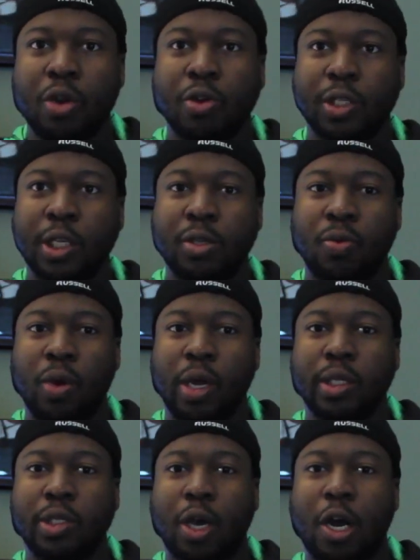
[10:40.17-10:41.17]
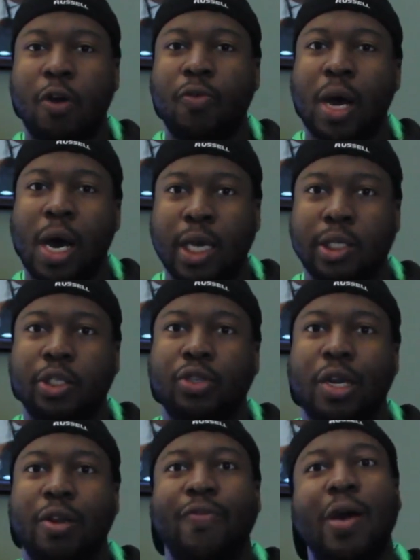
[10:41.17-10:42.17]
Season 1 started off with Asha
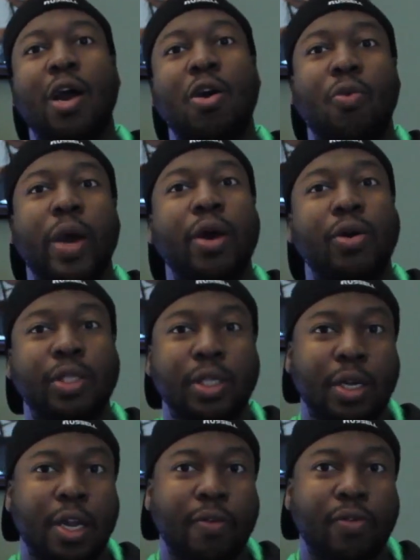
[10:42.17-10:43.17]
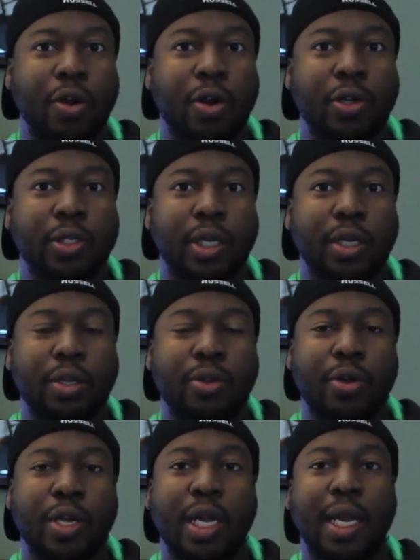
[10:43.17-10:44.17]
trying to find her way onto the Devil Girls, and
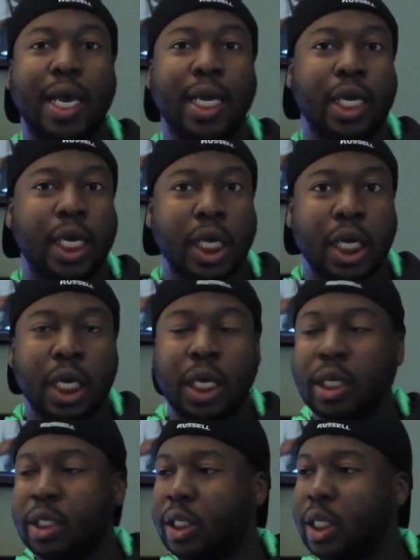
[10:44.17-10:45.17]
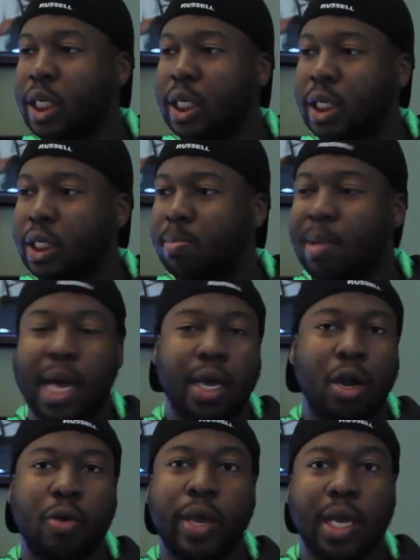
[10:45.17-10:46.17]
Yelena, she blocking
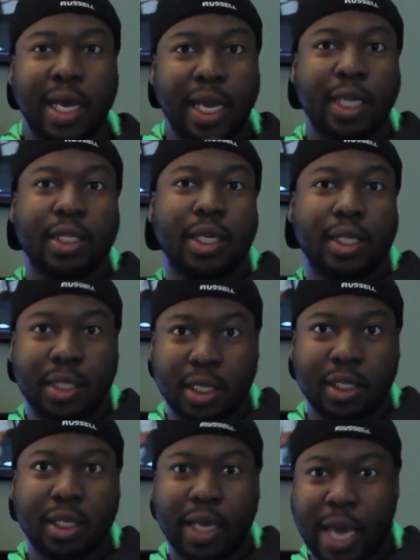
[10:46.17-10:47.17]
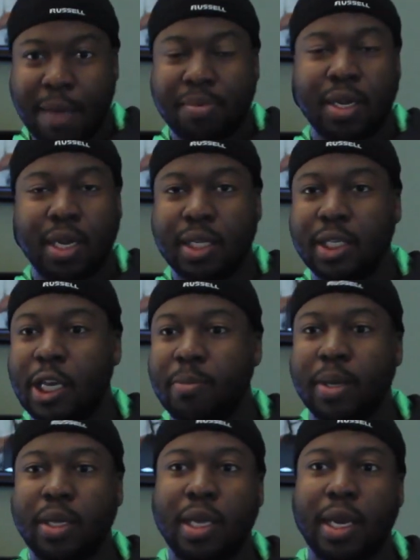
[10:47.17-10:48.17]
her way. Yelena is the captain of the team,
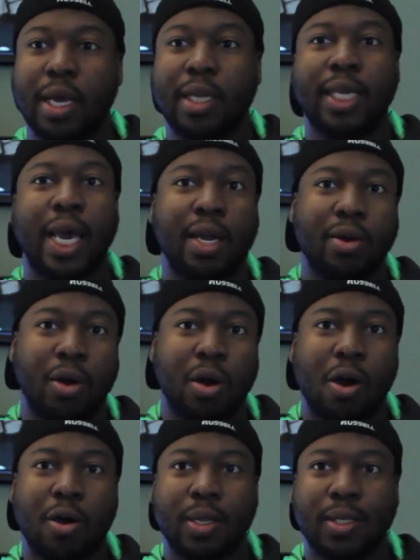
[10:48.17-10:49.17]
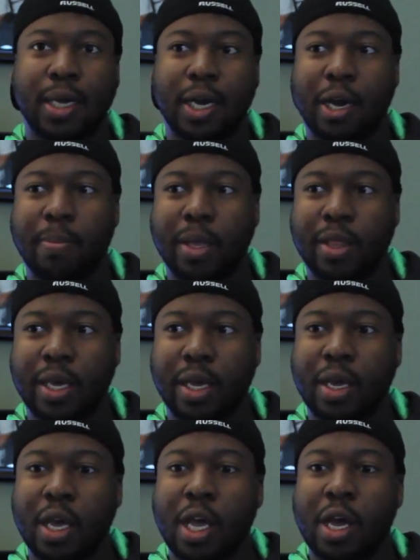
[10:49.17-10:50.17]
and Yelena's hating on her all the time. And
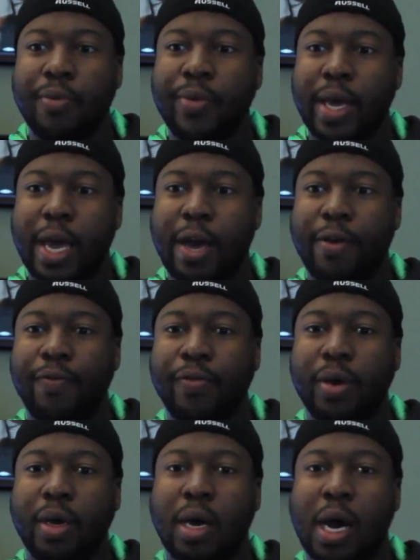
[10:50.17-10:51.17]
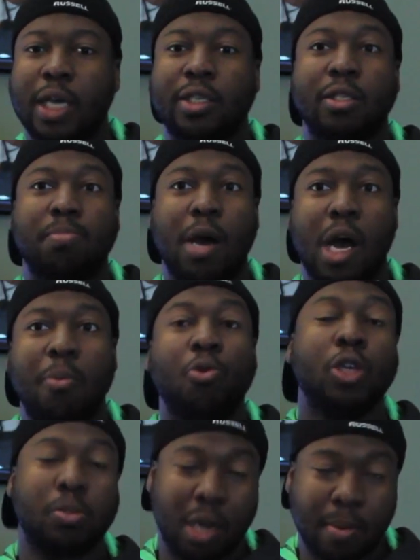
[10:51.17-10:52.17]
then we have Asha's mom,
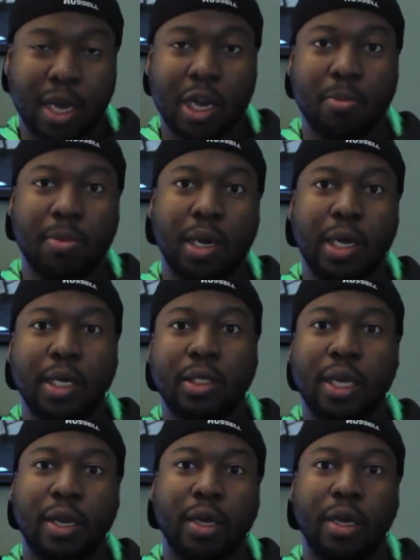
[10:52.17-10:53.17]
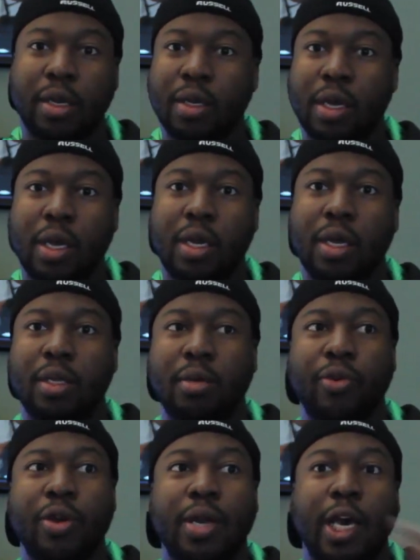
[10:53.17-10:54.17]
who is played by Kimberly Elise, and then
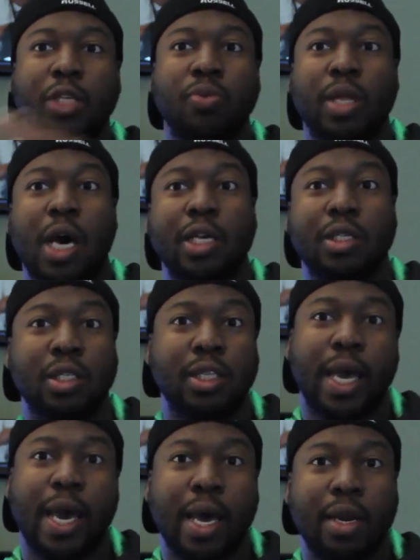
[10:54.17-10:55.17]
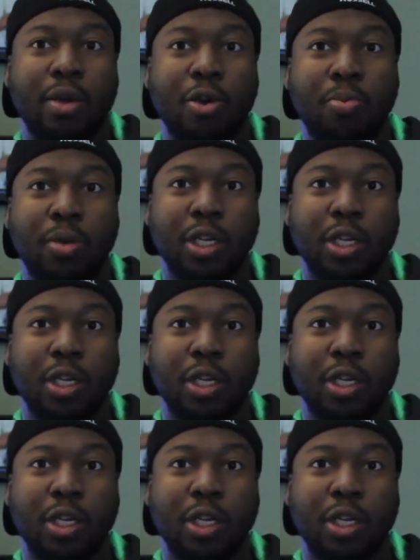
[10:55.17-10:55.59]
reunites with Asha's dad, who's